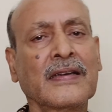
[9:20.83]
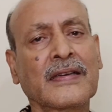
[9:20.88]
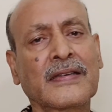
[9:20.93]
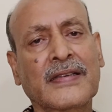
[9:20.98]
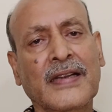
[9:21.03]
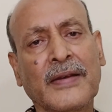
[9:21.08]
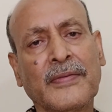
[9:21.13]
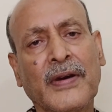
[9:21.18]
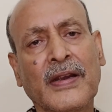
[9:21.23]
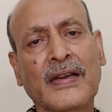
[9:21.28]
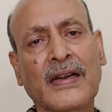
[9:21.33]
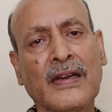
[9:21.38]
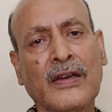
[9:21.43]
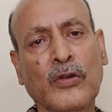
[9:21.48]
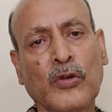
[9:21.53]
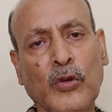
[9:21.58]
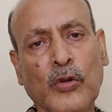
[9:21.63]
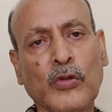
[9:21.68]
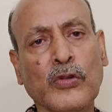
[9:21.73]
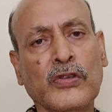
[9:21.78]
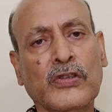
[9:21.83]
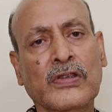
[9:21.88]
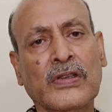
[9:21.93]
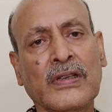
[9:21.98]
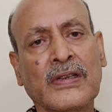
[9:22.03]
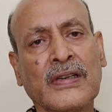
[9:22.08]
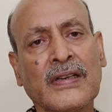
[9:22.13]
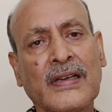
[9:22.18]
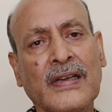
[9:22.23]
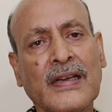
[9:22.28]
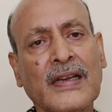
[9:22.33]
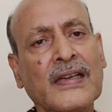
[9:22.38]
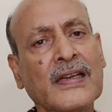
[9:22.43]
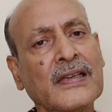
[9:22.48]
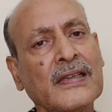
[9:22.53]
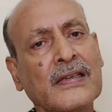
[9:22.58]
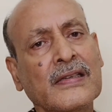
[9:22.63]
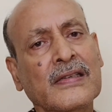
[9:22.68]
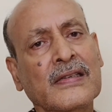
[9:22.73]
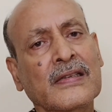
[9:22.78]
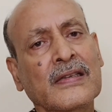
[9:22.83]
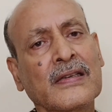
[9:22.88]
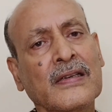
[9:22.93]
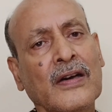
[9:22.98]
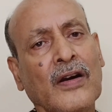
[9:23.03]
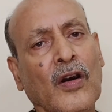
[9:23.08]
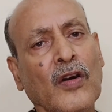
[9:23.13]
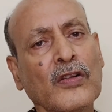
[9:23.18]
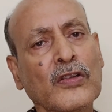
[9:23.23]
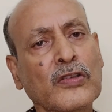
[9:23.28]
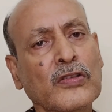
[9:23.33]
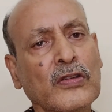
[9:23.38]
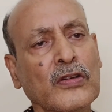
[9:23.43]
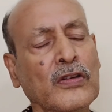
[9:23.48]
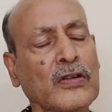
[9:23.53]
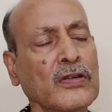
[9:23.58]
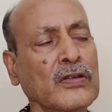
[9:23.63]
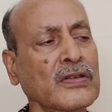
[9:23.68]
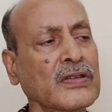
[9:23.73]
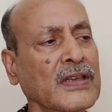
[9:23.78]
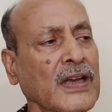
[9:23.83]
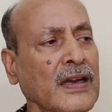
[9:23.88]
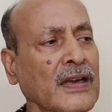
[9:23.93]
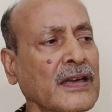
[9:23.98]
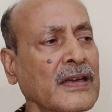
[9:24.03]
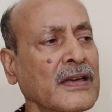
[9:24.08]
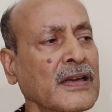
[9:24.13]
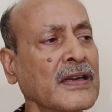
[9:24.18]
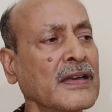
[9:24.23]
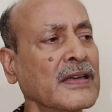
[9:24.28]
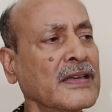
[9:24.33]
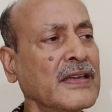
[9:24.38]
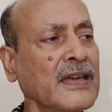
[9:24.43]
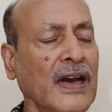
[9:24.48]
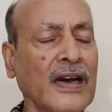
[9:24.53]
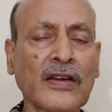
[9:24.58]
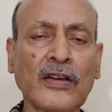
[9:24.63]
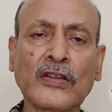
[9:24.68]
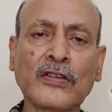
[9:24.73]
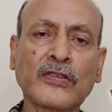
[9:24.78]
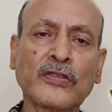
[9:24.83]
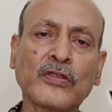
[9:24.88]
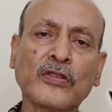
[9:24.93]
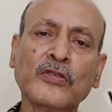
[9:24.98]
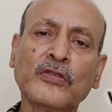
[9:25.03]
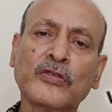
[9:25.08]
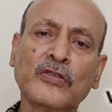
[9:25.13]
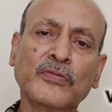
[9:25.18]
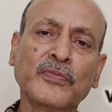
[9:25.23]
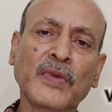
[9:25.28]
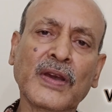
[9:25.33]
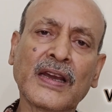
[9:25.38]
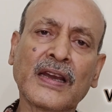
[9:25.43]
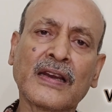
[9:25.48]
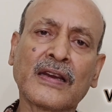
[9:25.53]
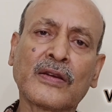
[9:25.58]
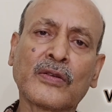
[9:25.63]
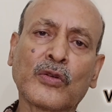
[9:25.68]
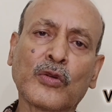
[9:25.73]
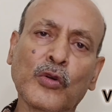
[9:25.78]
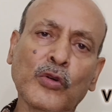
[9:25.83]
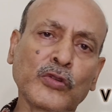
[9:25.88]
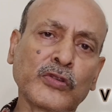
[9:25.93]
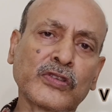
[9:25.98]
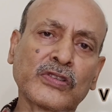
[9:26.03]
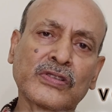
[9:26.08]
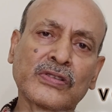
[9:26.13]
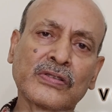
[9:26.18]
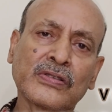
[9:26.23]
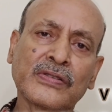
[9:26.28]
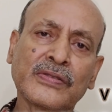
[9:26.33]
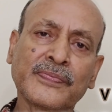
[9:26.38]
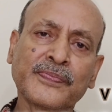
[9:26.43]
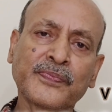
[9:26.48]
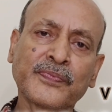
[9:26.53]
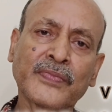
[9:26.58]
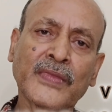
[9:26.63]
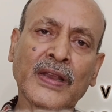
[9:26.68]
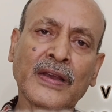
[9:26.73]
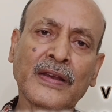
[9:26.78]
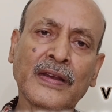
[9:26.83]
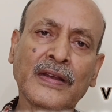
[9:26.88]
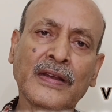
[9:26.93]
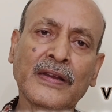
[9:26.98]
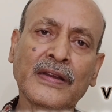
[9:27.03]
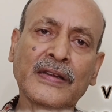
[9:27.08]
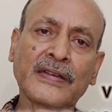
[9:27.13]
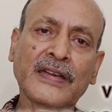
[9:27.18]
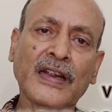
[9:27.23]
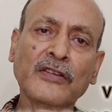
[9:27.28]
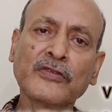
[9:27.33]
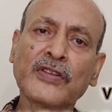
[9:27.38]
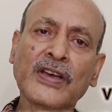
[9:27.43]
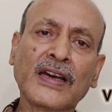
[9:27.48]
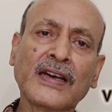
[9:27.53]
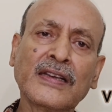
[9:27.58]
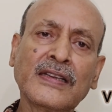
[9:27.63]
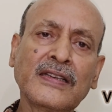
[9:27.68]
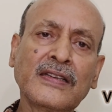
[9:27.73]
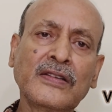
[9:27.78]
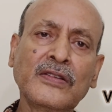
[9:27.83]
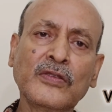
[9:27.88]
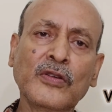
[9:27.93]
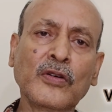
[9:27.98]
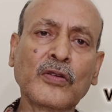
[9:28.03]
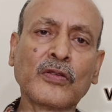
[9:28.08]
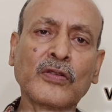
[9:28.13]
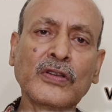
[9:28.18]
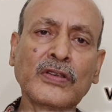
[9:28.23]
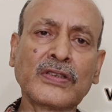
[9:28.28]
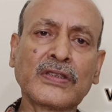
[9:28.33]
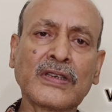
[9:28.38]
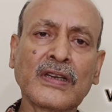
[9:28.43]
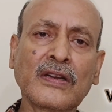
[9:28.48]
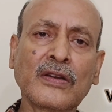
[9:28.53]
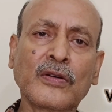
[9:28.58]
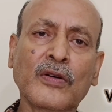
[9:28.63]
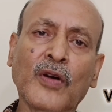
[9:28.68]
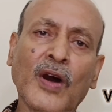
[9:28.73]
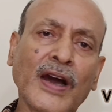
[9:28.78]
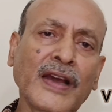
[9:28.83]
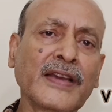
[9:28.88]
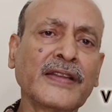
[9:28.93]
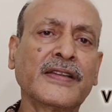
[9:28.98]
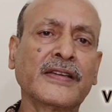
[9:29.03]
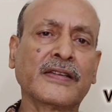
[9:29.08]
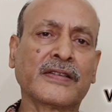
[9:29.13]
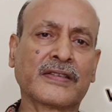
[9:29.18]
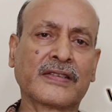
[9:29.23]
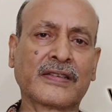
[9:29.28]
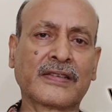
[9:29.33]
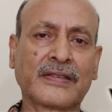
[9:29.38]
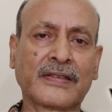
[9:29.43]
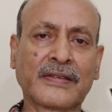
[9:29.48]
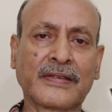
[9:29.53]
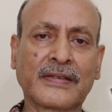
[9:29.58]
several rules. It is also that here also we make rules. Now there is no question why this,